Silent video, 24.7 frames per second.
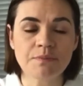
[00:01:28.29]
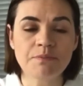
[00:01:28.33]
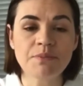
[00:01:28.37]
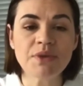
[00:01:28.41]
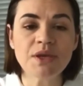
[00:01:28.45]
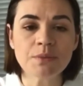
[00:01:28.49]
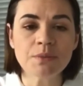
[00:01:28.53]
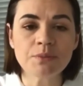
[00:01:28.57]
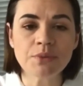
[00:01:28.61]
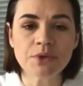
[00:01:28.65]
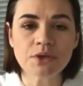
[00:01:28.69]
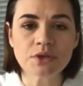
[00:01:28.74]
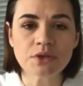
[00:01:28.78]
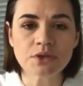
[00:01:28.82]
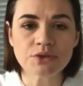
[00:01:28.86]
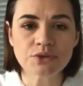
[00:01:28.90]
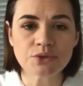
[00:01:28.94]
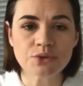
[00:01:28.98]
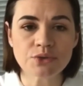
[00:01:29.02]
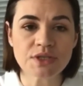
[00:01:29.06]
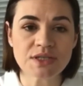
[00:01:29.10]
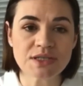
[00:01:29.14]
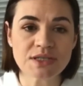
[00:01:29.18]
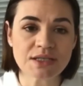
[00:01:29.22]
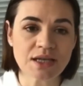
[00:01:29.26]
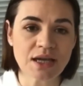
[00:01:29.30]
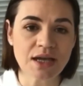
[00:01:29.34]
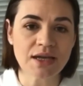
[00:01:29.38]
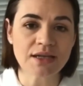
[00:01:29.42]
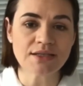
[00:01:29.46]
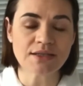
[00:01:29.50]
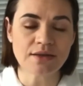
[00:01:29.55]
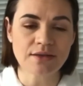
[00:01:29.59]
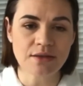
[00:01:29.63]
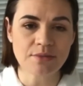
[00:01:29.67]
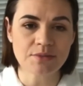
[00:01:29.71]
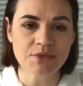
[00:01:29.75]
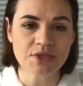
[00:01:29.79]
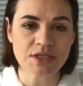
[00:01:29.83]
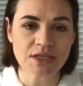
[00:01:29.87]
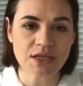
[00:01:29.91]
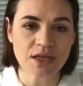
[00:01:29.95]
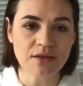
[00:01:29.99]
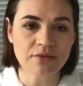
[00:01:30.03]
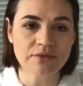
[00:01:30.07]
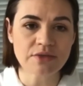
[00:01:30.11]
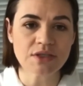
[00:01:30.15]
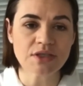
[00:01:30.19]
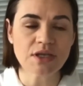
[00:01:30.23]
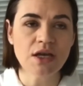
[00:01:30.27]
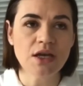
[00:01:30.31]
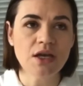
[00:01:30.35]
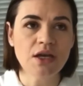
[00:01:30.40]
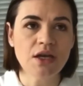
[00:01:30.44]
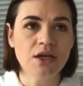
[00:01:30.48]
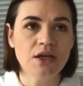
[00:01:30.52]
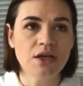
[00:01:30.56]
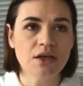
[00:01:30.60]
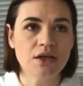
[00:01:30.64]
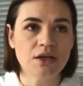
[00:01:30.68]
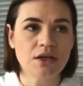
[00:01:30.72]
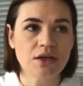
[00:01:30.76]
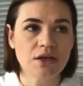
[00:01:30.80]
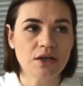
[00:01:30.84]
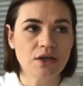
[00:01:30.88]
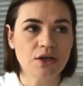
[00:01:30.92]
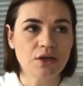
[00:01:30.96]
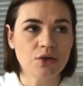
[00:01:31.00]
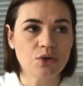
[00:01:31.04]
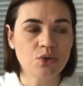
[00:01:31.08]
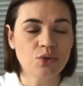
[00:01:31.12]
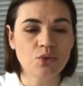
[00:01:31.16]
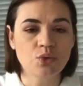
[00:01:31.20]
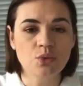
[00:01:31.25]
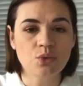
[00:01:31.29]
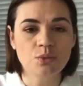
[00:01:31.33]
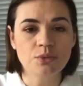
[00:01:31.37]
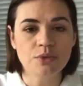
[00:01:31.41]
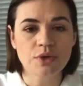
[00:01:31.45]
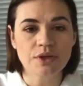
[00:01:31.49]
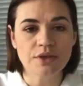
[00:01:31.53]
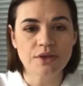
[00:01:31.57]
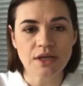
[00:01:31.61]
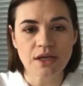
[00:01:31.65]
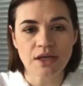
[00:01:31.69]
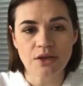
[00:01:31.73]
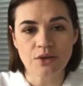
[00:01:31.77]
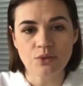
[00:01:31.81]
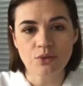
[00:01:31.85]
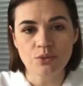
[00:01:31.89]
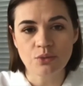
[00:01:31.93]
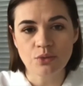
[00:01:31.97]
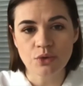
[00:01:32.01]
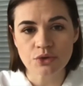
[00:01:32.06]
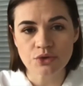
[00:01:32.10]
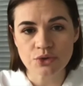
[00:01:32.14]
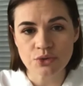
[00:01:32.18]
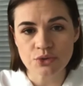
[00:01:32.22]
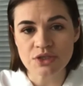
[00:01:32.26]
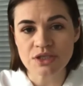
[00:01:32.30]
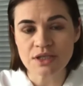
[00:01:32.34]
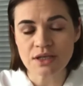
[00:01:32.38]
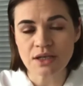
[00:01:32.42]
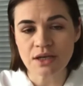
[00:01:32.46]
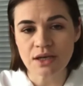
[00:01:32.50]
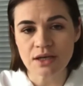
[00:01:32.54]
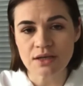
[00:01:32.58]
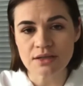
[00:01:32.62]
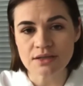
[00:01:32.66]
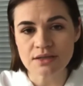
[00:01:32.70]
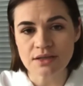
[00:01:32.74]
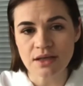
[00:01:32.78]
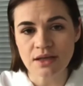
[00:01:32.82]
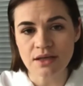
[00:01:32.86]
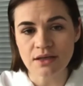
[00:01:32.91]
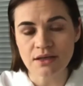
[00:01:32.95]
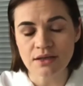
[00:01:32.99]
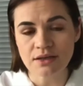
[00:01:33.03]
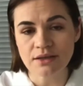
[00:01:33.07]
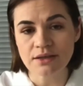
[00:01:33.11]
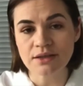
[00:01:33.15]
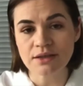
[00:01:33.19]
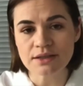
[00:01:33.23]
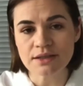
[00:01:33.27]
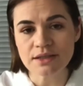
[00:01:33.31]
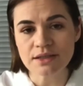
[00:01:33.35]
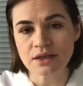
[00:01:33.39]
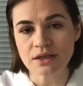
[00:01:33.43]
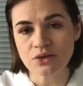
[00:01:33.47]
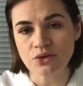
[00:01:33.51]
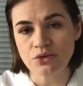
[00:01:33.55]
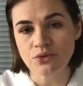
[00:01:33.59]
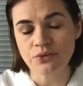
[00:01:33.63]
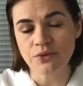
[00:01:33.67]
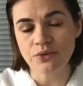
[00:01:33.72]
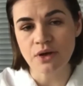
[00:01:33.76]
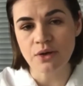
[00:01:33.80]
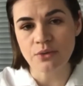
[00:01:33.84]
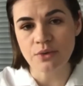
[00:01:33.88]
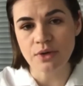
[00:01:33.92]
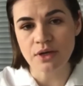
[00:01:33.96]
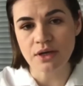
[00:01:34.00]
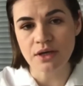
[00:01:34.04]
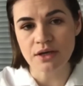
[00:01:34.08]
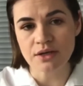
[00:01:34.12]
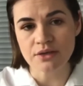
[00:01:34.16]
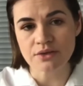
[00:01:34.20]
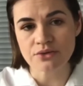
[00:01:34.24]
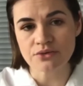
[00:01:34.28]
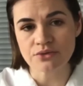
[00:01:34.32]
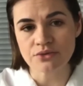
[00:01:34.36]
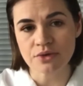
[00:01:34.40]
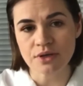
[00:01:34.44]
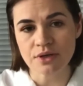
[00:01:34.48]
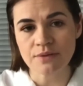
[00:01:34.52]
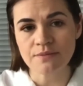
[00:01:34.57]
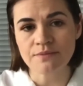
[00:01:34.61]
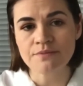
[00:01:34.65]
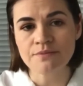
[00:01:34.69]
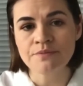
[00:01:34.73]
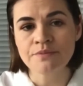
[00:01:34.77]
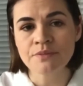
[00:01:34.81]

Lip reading: people to decide themselves whom they want to see as the leader of our country.